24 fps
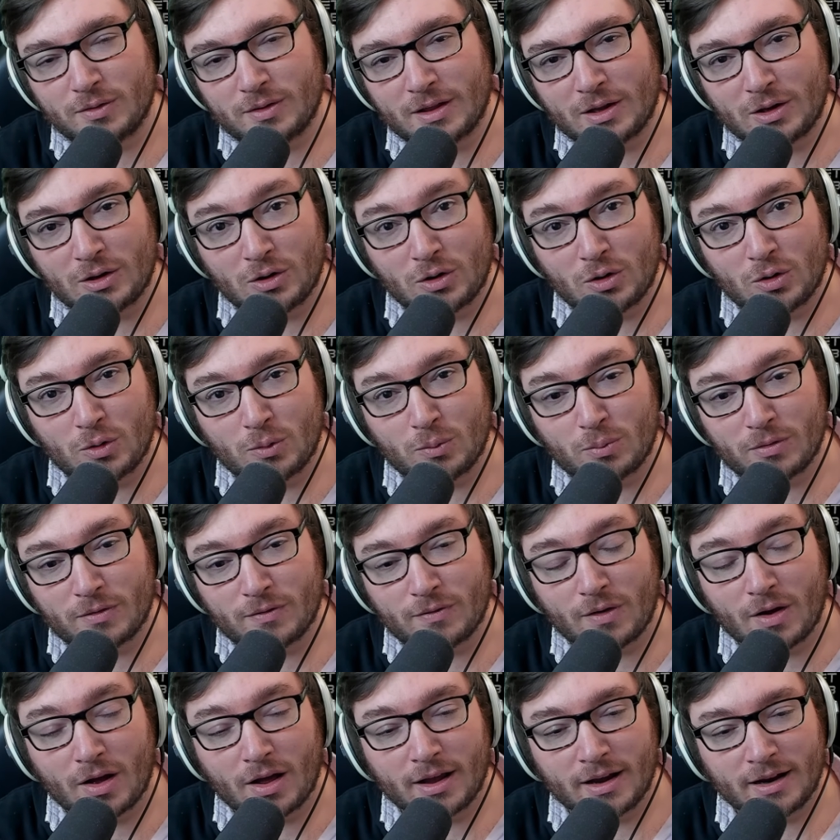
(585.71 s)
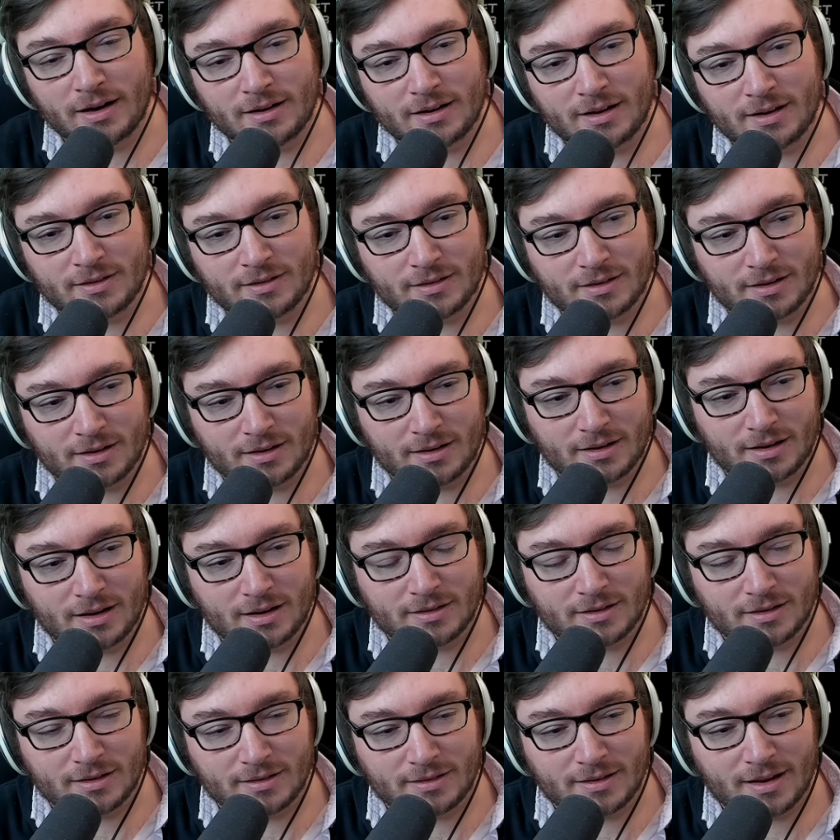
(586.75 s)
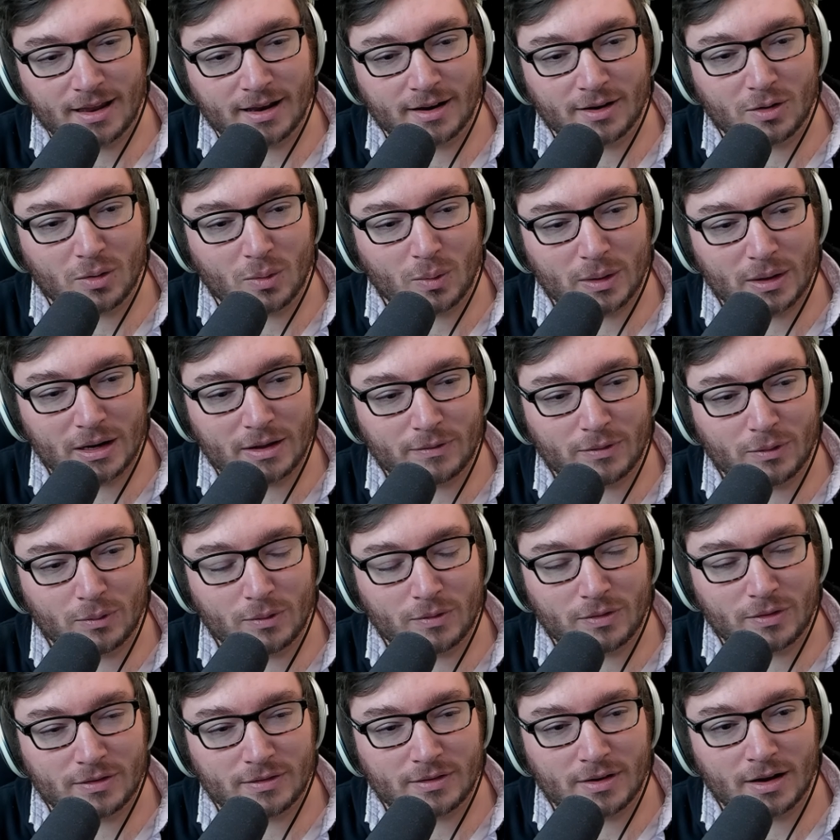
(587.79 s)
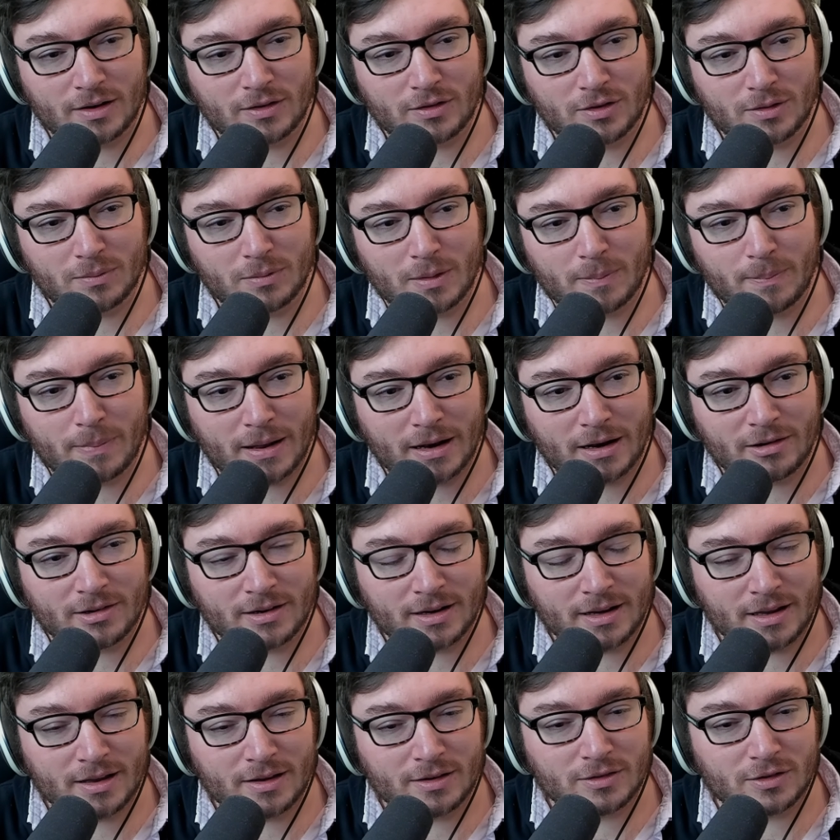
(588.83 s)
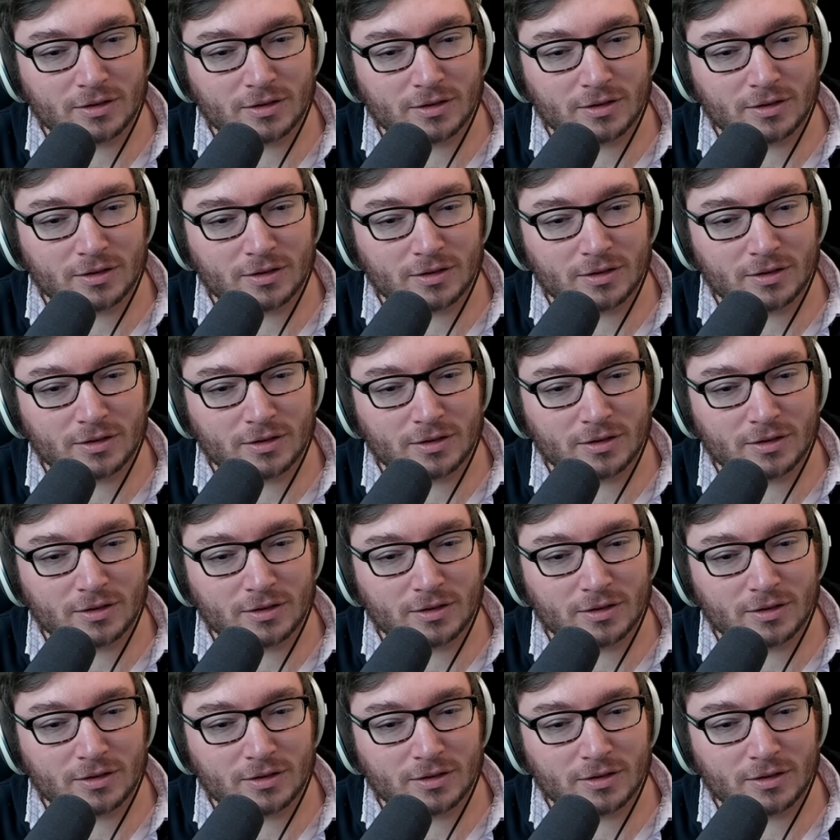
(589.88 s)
that you provide as a tank or whatever with this item, the better it is.